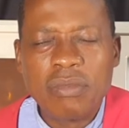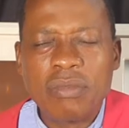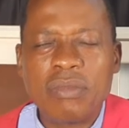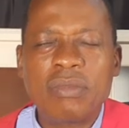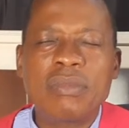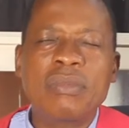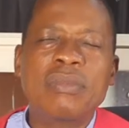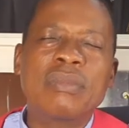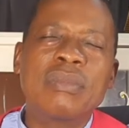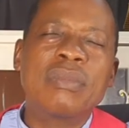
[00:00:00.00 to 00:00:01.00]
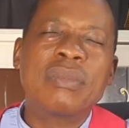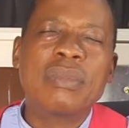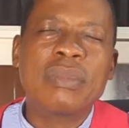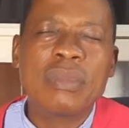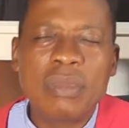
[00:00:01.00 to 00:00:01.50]

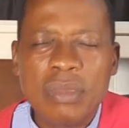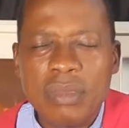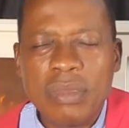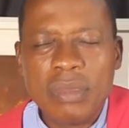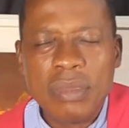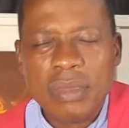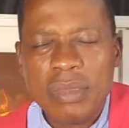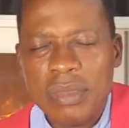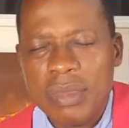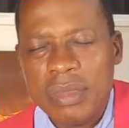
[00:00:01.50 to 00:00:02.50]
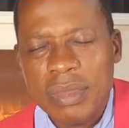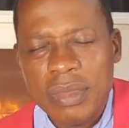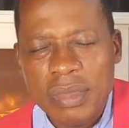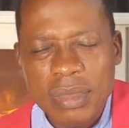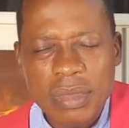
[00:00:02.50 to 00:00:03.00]

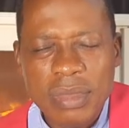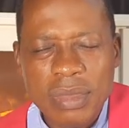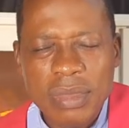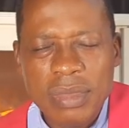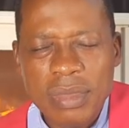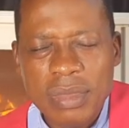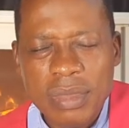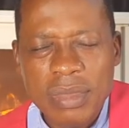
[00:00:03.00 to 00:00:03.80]
Nobody speaks.